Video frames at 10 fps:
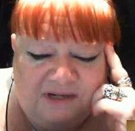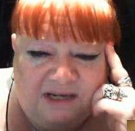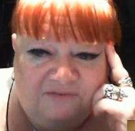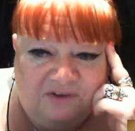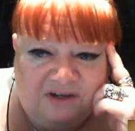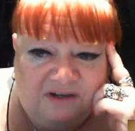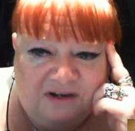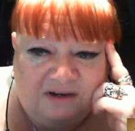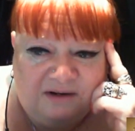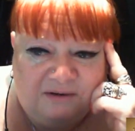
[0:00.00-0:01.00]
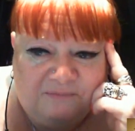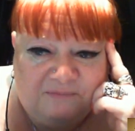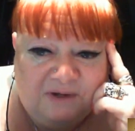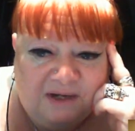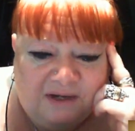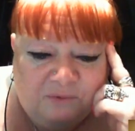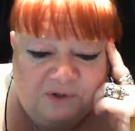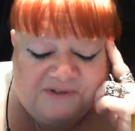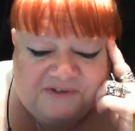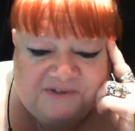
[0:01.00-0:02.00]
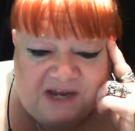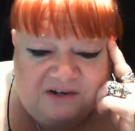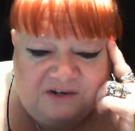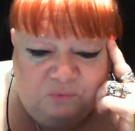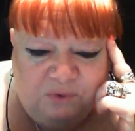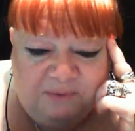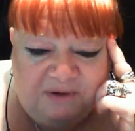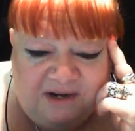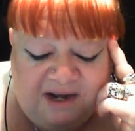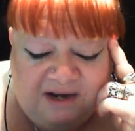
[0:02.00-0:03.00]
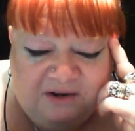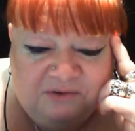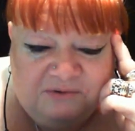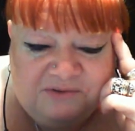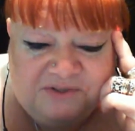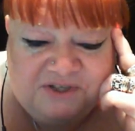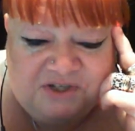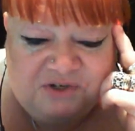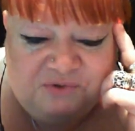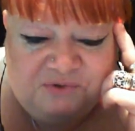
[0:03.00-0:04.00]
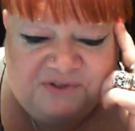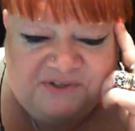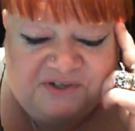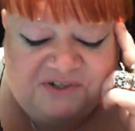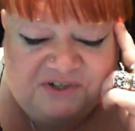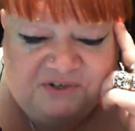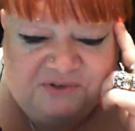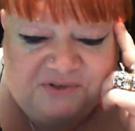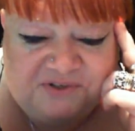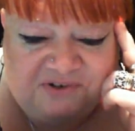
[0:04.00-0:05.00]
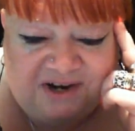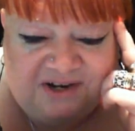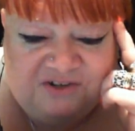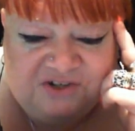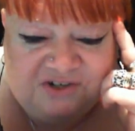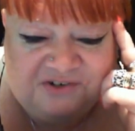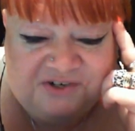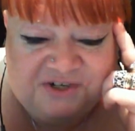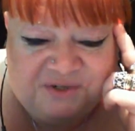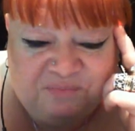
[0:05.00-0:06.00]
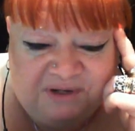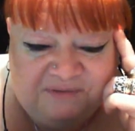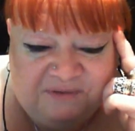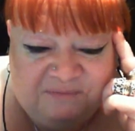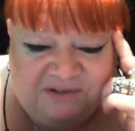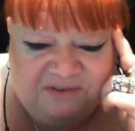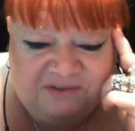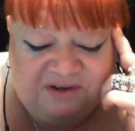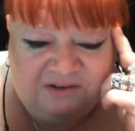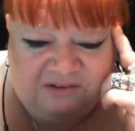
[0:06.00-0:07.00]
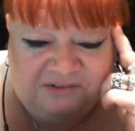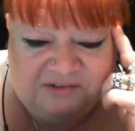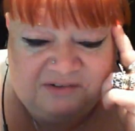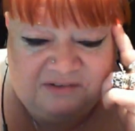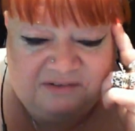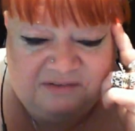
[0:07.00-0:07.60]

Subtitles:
even would send women out to seduce strangers to bring them into the cult.